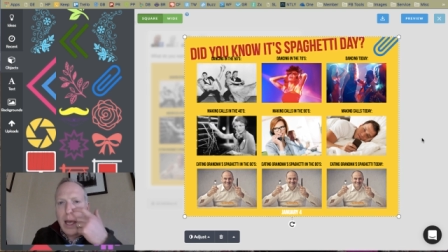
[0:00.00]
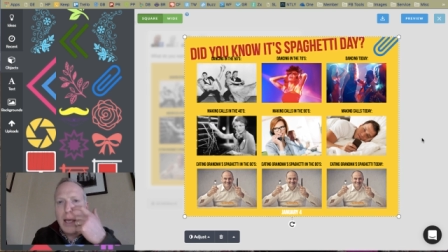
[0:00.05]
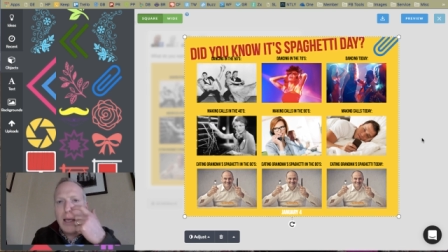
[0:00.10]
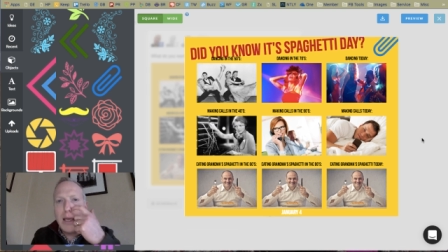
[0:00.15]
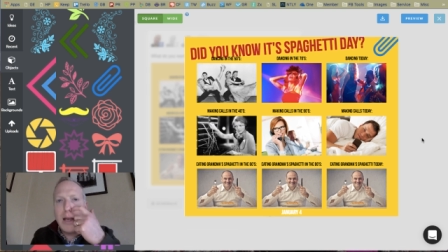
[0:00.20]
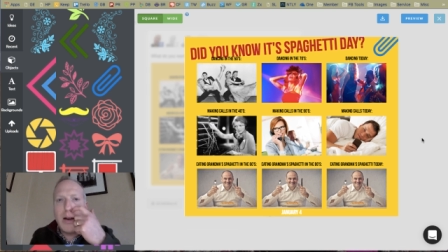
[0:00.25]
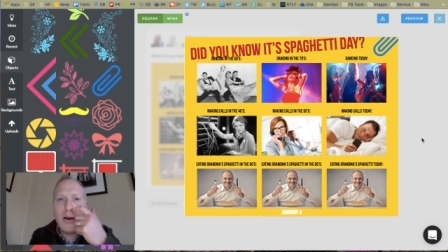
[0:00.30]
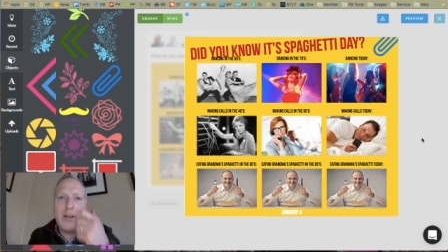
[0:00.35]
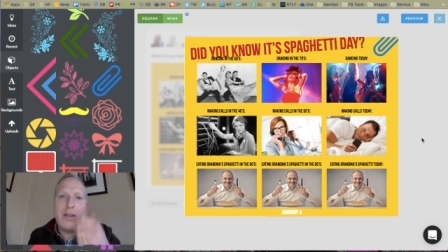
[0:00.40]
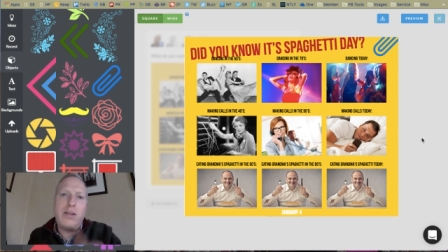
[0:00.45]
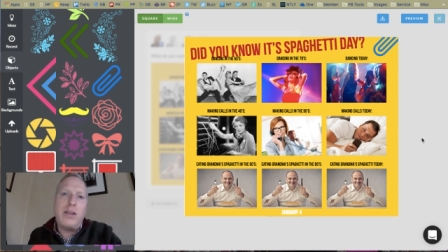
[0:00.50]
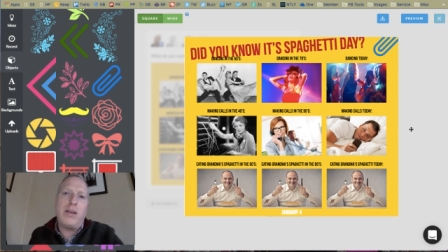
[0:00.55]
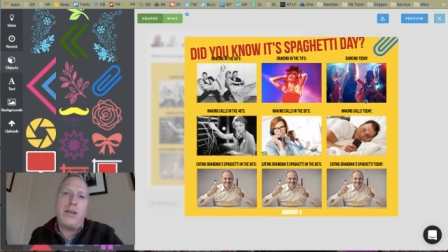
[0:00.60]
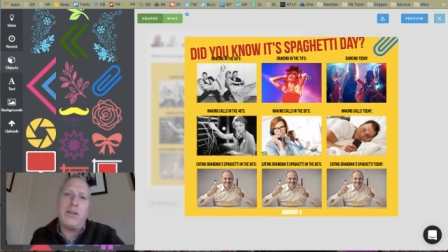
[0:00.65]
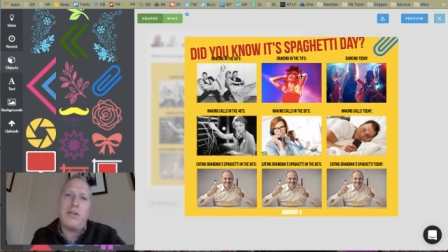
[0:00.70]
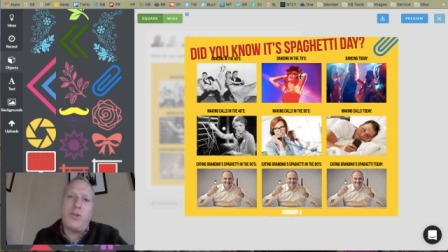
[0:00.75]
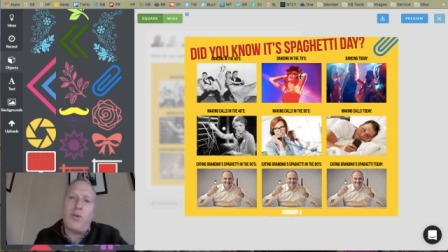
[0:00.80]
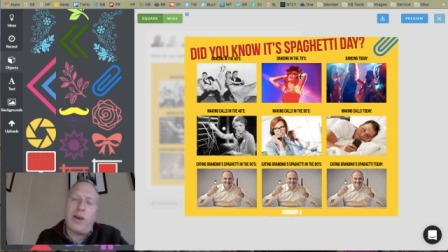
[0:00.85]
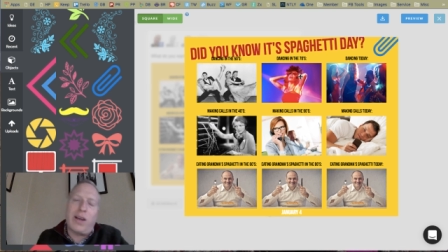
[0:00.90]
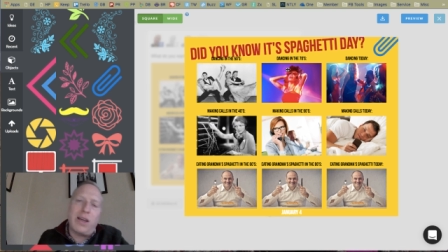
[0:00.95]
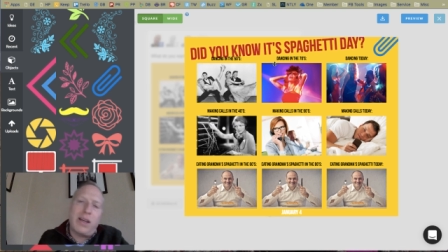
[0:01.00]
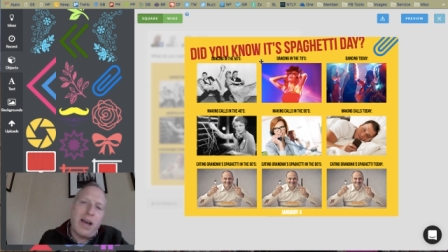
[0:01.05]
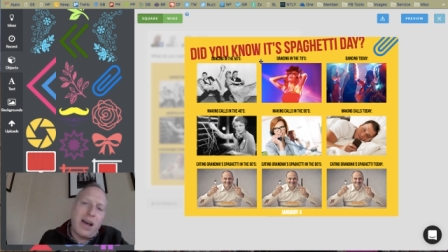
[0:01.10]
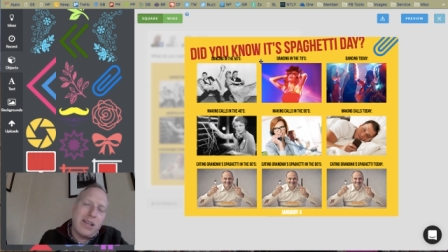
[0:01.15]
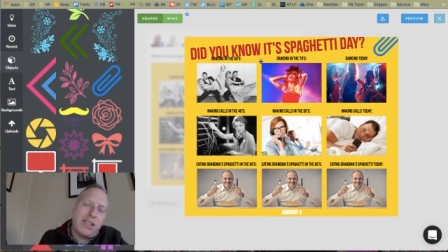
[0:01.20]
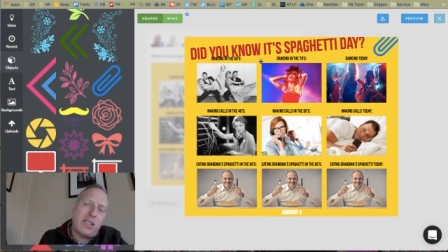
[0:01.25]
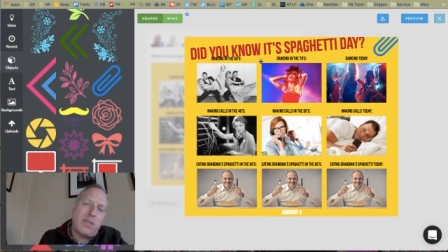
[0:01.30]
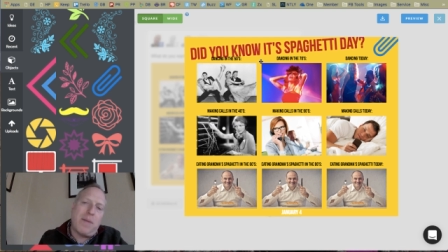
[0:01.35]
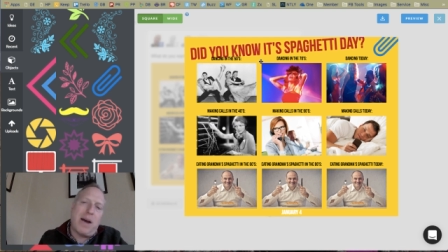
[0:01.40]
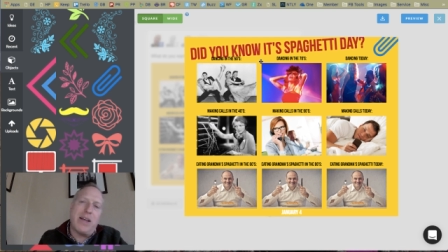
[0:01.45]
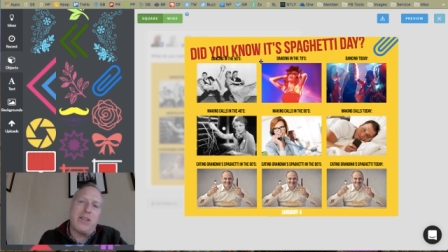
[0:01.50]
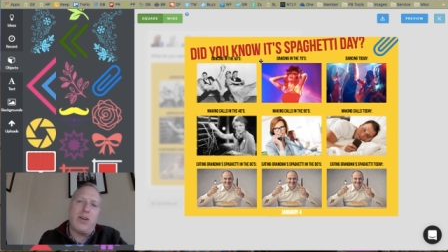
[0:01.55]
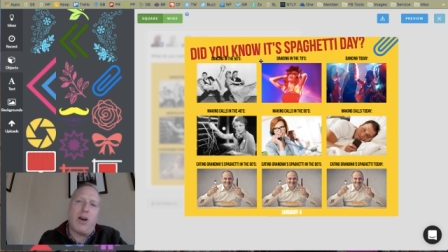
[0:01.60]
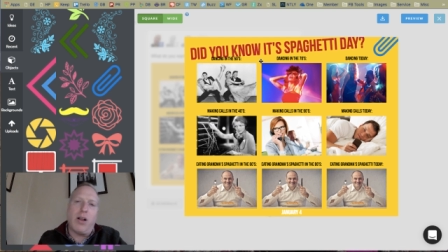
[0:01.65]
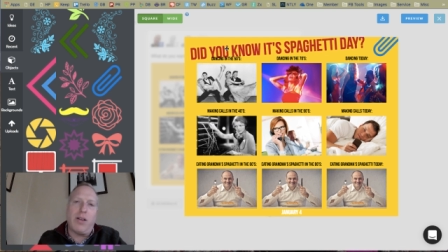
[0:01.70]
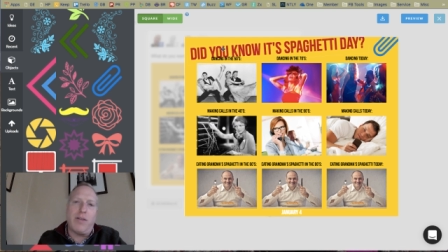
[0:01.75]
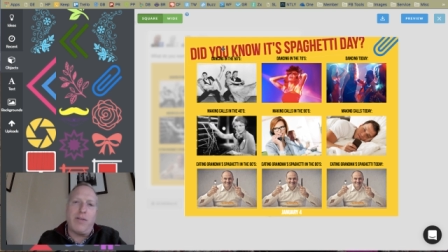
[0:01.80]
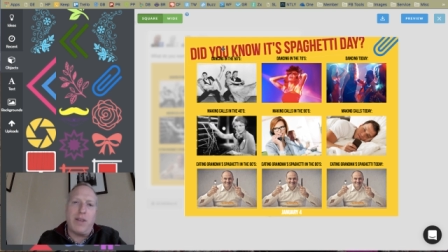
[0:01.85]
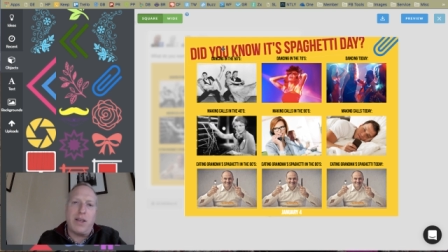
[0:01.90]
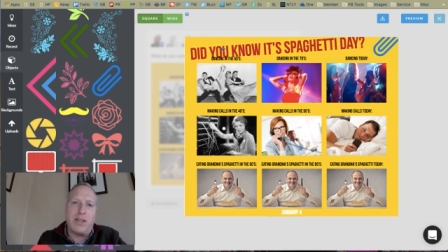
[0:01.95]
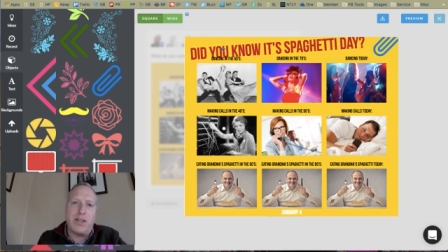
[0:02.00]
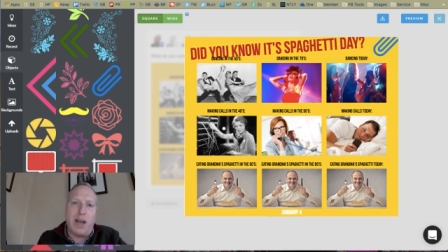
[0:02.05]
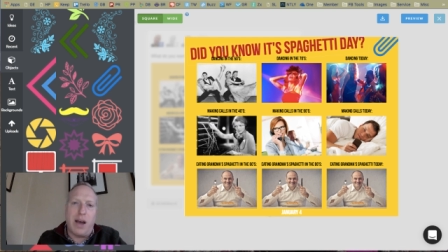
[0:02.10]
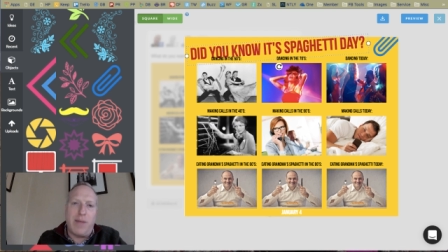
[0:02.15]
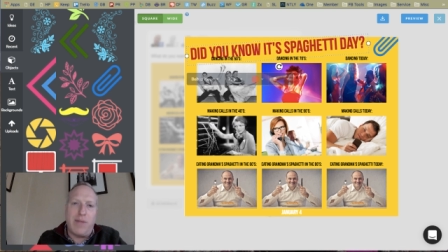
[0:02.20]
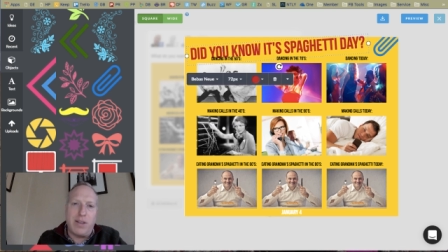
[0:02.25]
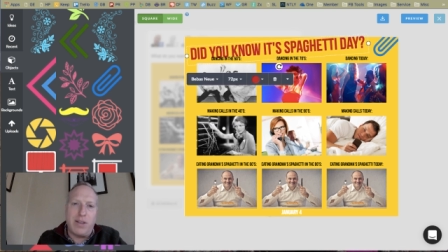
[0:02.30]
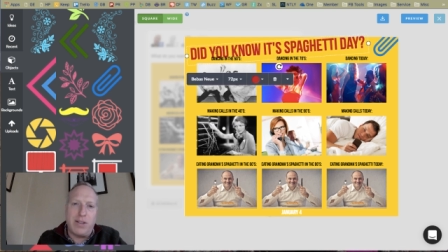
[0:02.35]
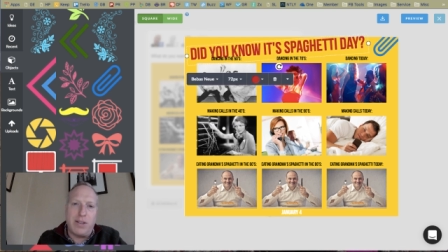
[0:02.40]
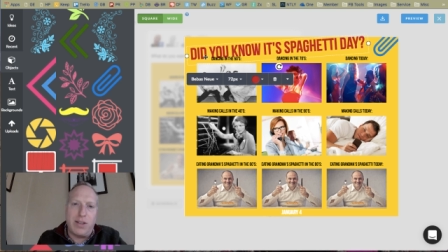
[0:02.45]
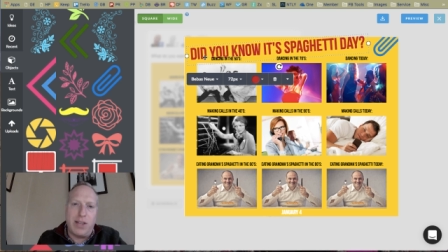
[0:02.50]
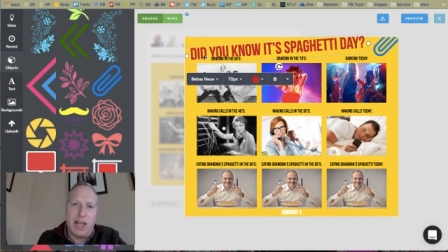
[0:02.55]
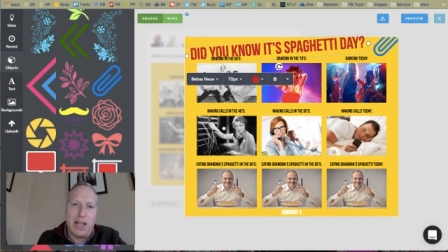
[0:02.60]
you know, th- so I can customize all of this, obviously.